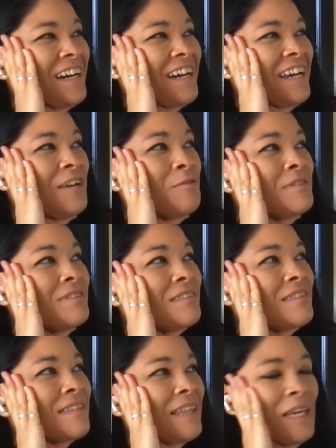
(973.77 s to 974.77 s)
It was a
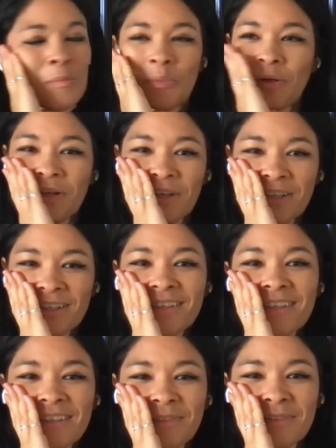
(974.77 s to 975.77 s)
sleep book.
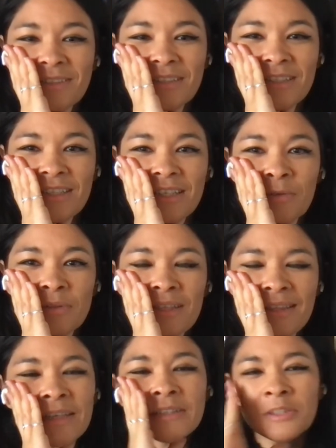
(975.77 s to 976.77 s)
I
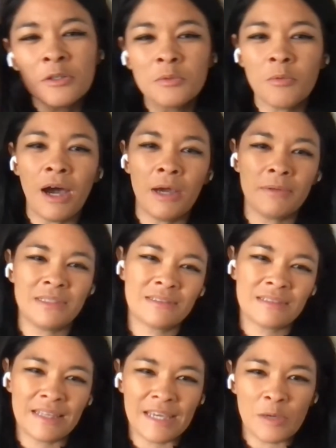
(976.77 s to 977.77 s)
think it's called Why We
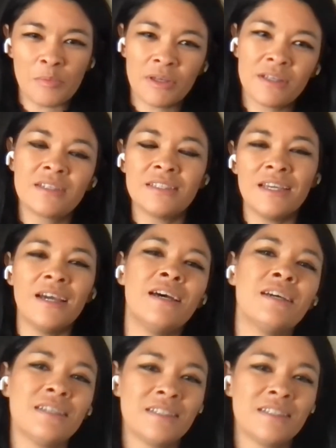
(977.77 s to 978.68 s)
Sleep. Yeah.